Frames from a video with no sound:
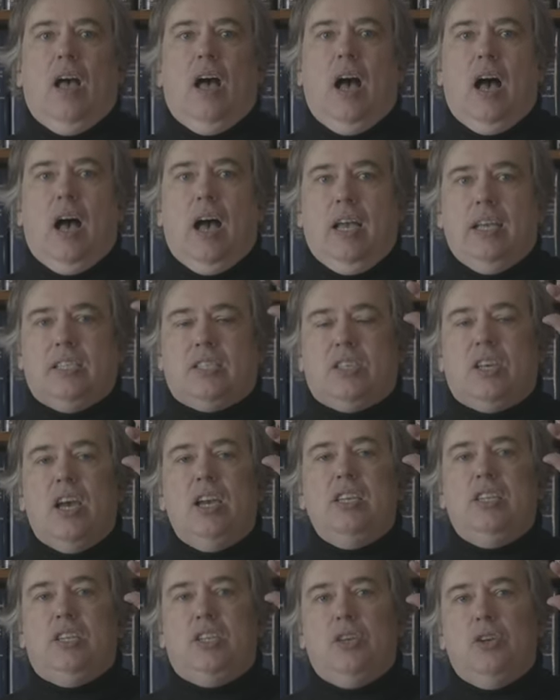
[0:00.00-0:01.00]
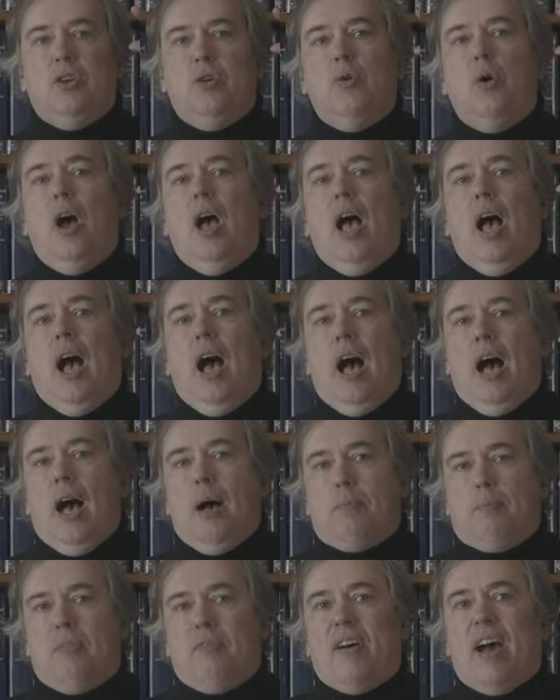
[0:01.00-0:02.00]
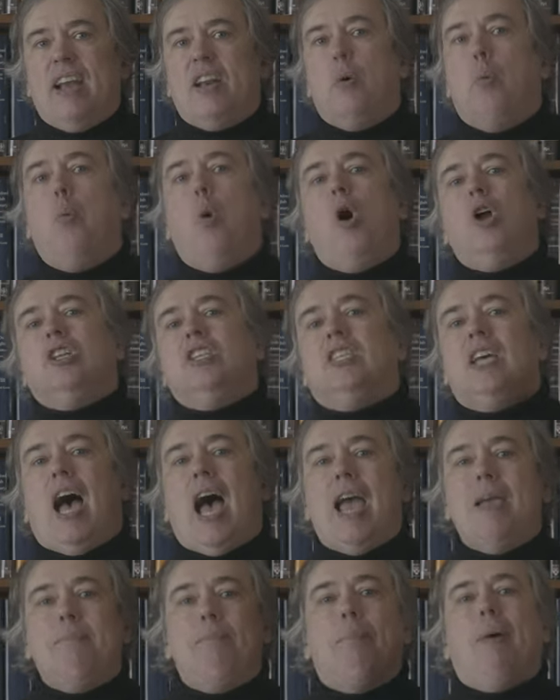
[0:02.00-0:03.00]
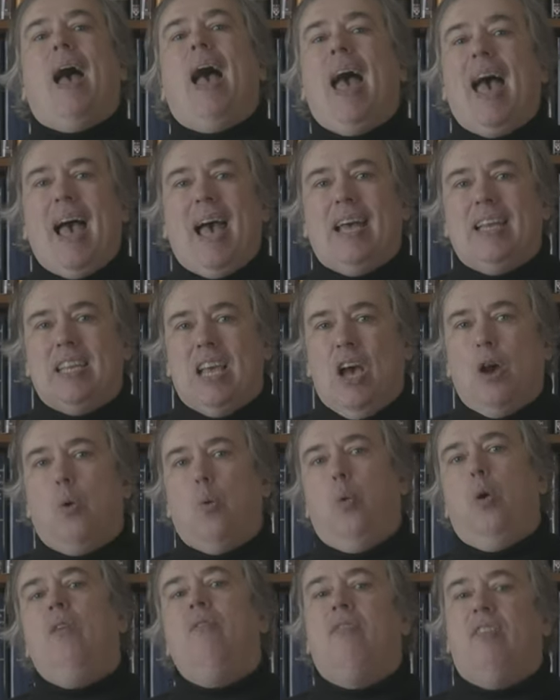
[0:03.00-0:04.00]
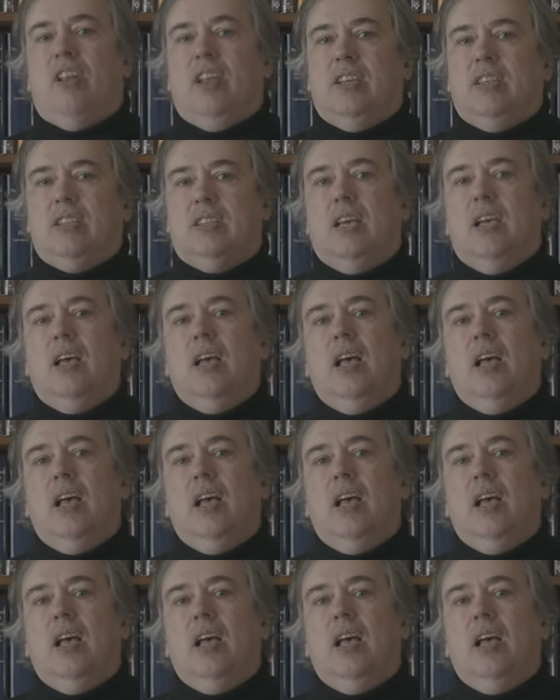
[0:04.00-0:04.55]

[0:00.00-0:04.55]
Uh, it's going to uh, provide a one-time pad equivalent